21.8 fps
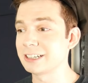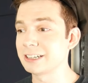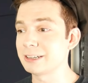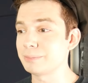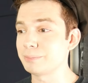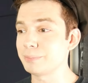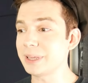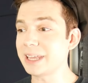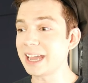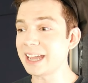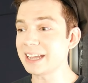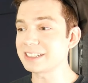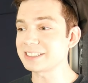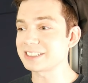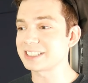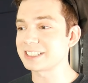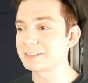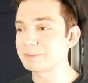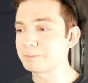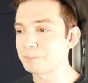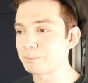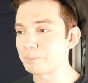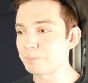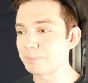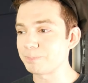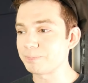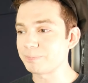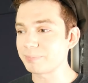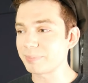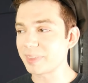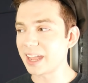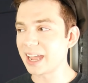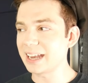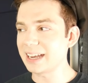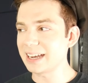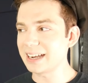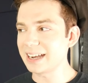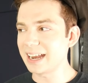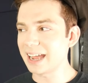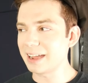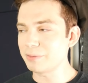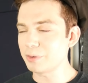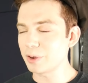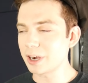because I didn't
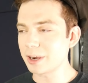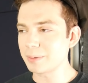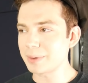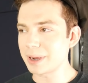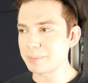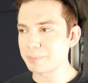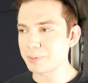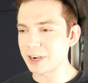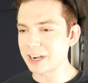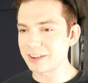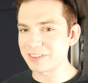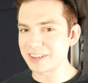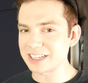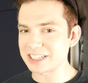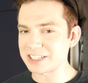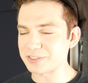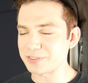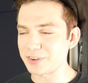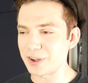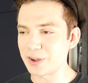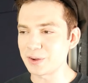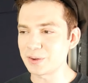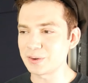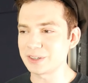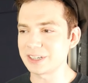have one on my previous phone,